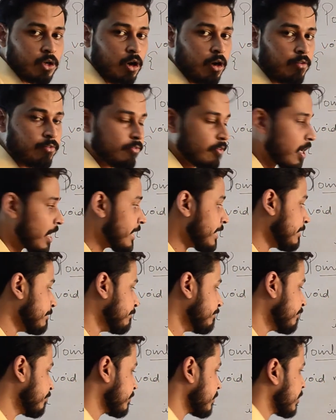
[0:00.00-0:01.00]
of I,
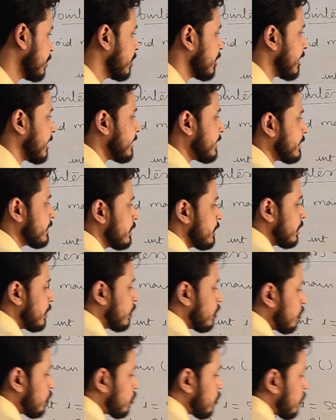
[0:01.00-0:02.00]
right?
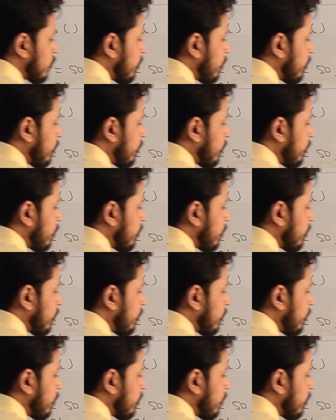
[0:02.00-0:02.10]
So